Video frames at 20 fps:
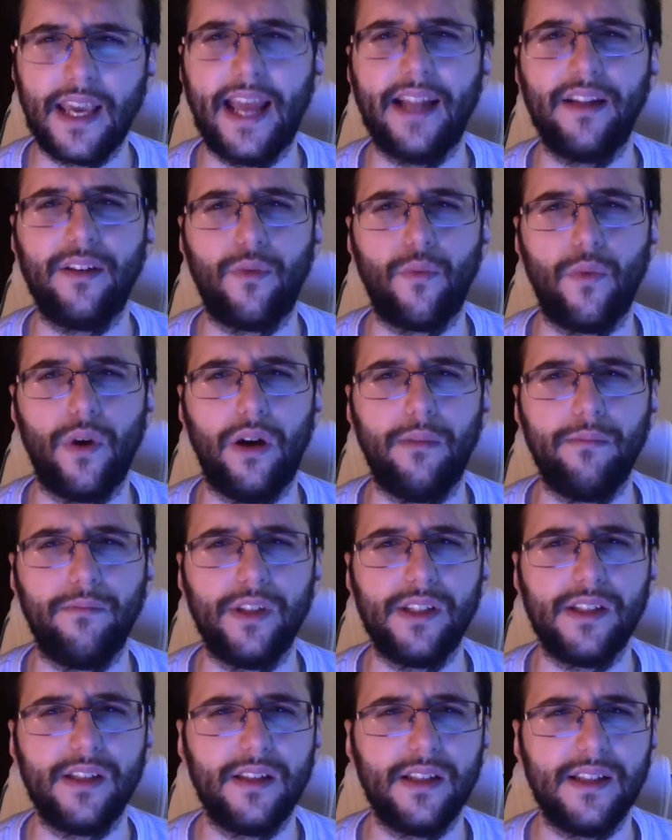Ender realm,
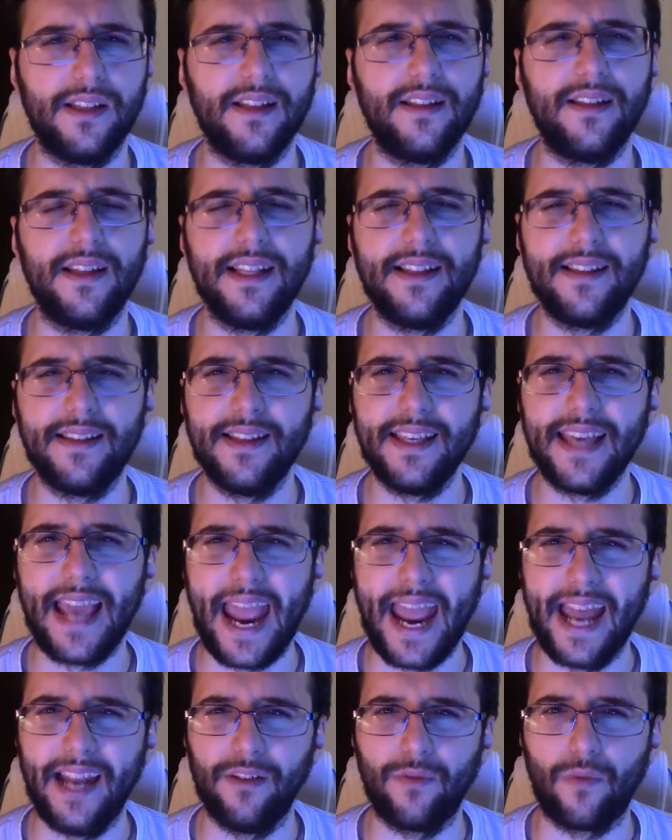is it? It's the
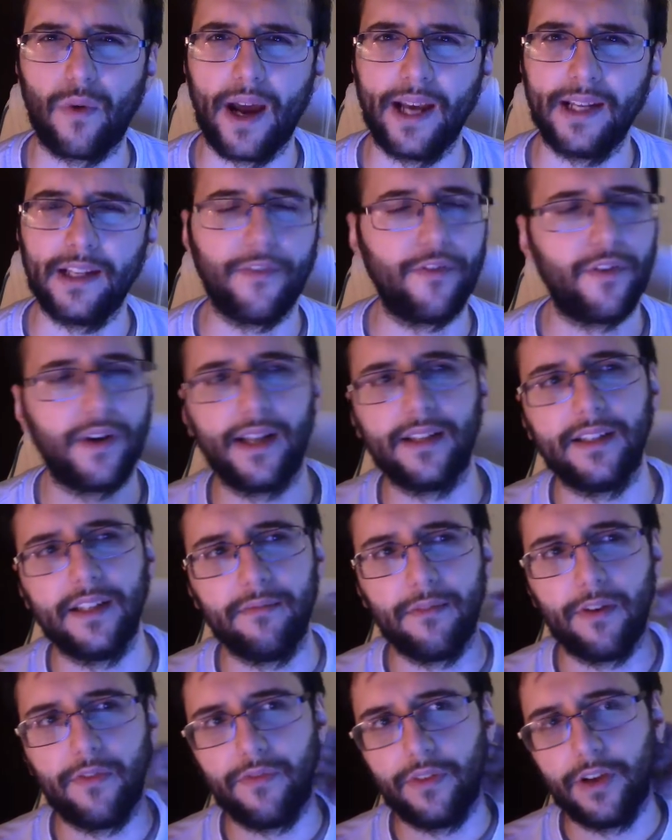End, right? I forget the
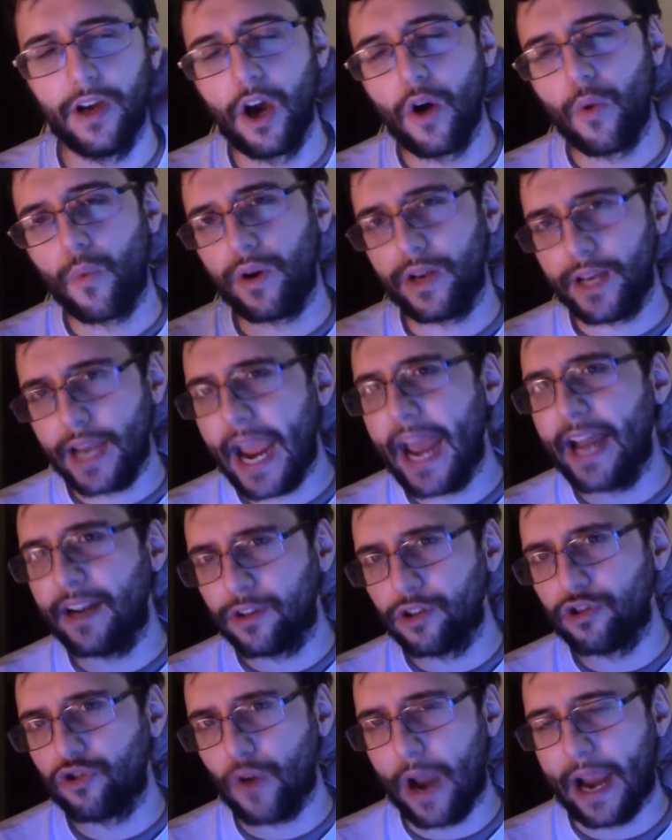name of where the
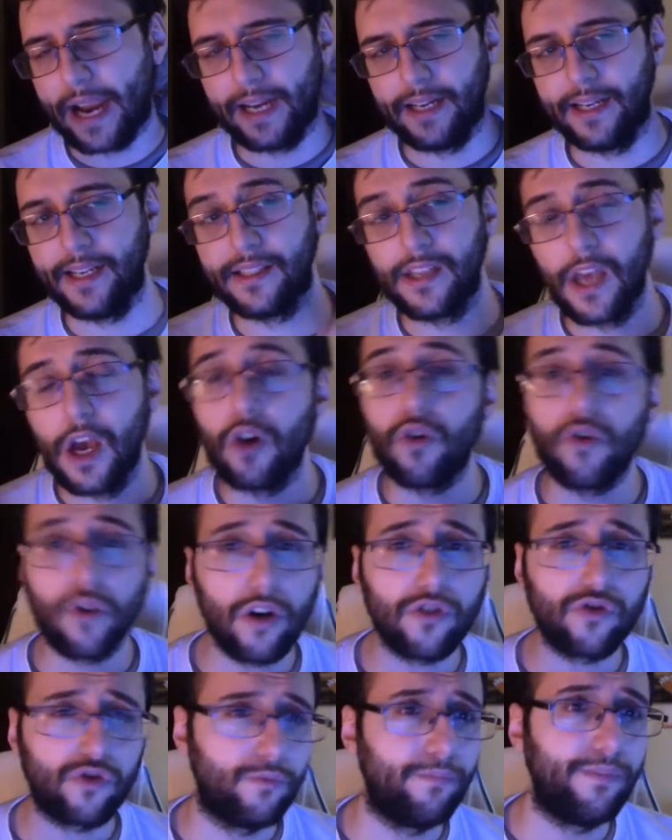Ender Dragon is. Could
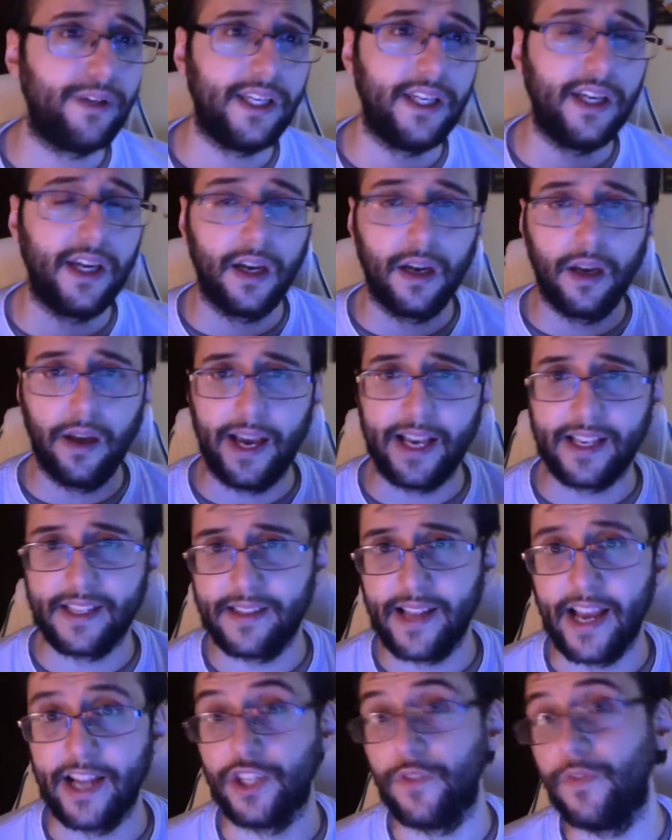also be a
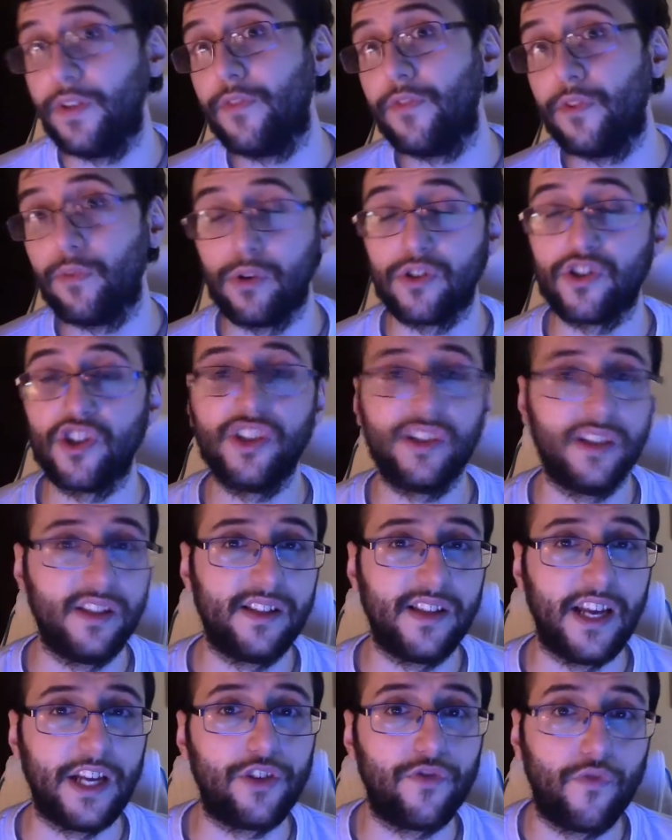stage, even if it was just a
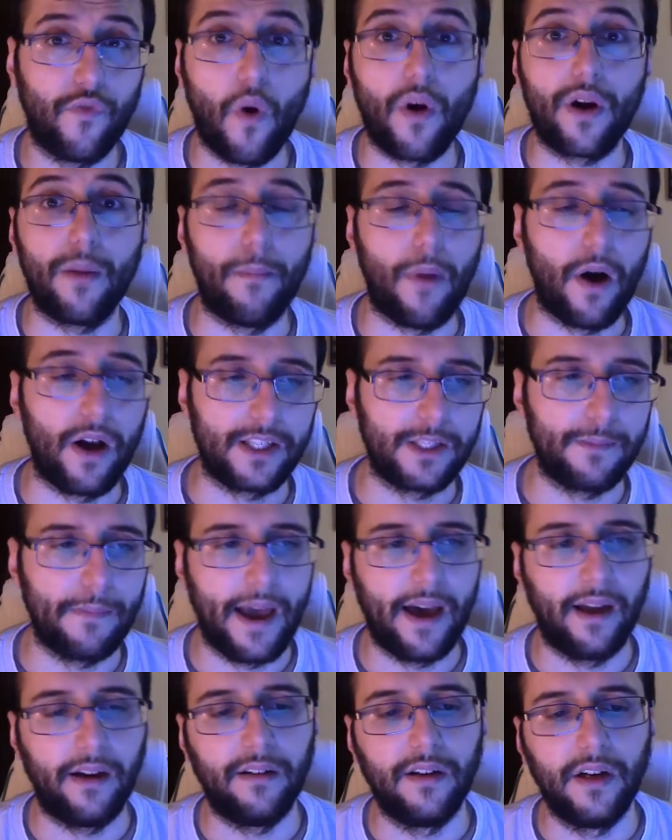stage for the boss
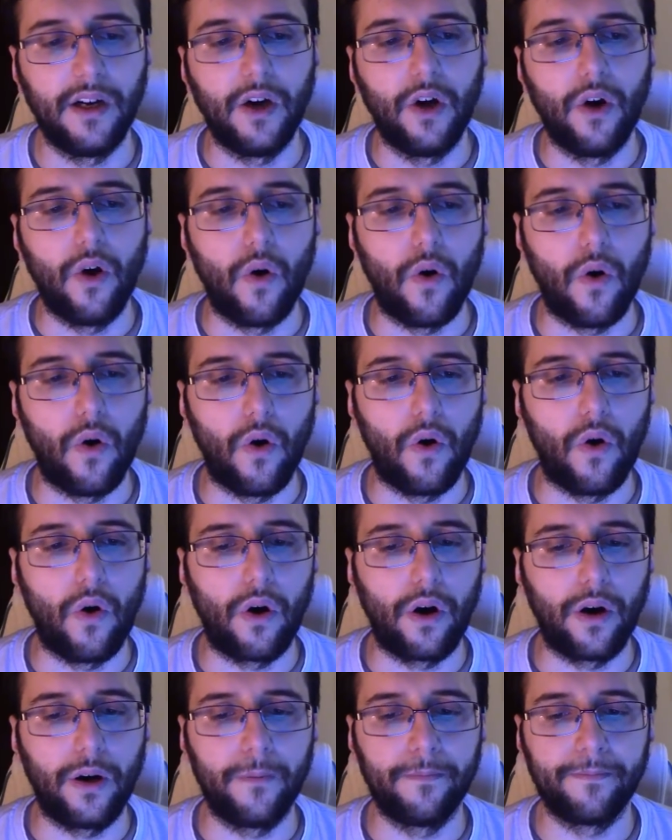battle,
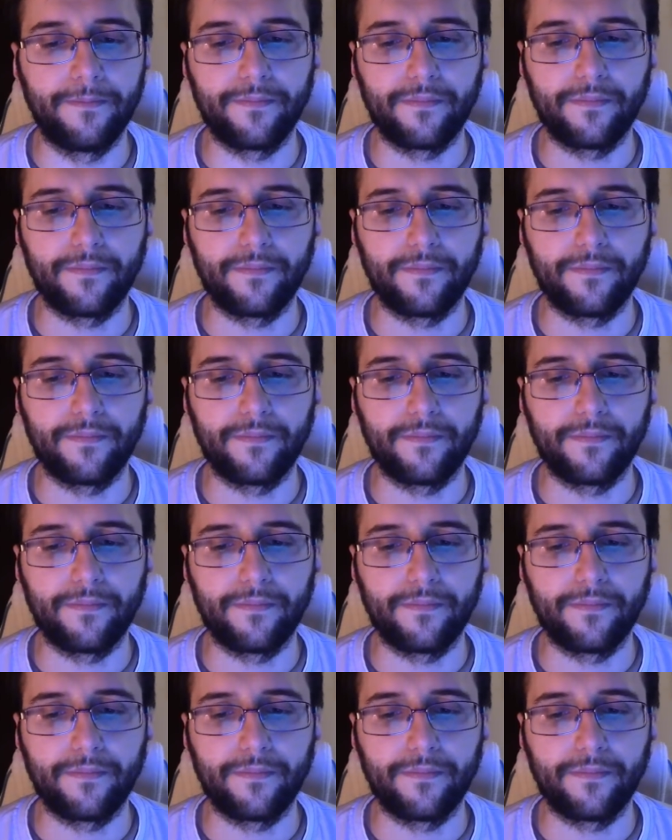or